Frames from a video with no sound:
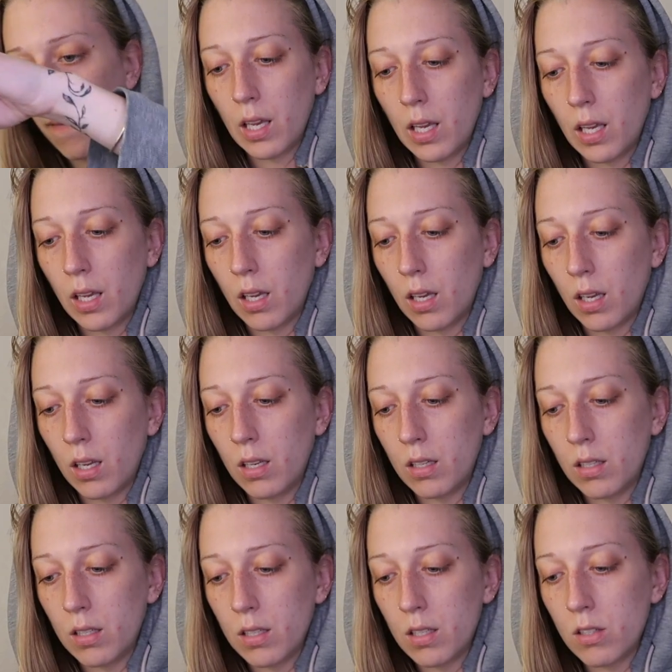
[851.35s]

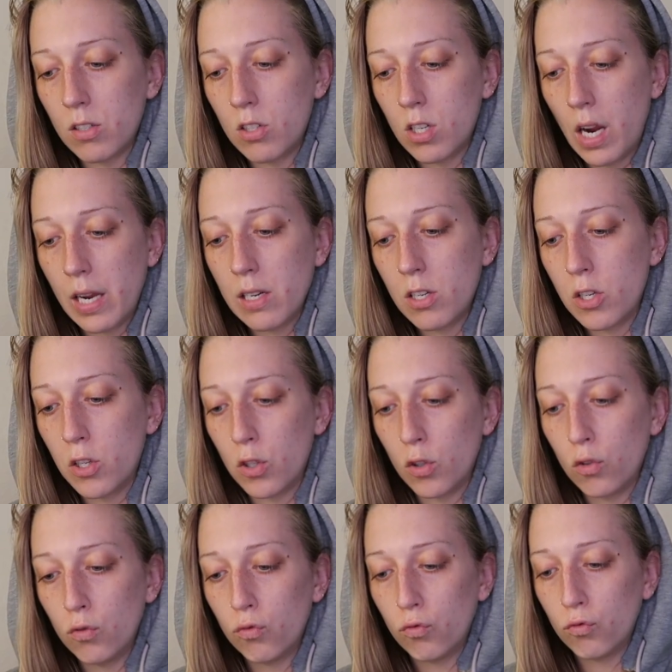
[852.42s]
and chain
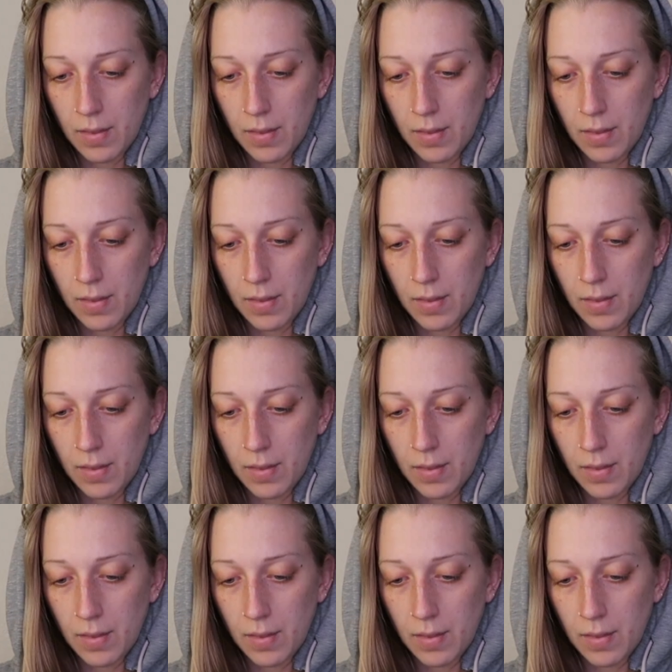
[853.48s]
2.